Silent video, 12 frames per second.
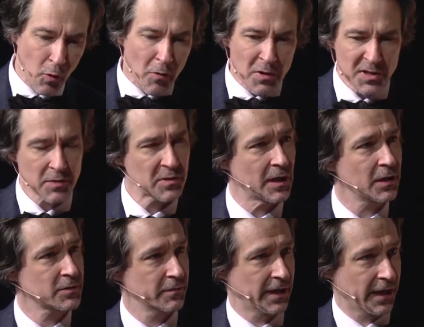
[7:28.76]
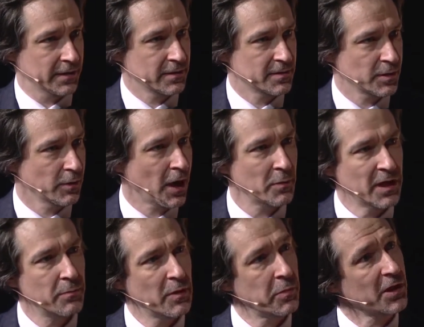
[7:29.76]
what was the result of that? So how
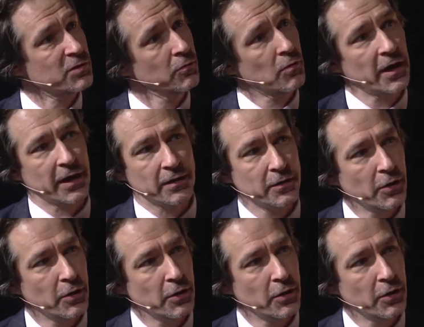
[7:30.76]
many people actually were running the